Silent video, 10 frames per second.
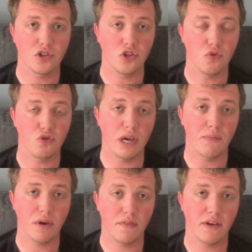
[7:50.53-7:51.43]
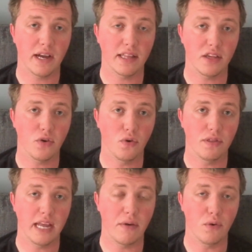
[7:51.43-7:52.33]
you generally find that you're
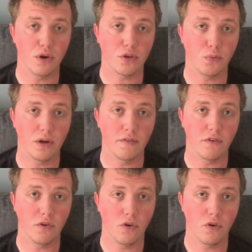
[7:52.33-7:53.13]
networked with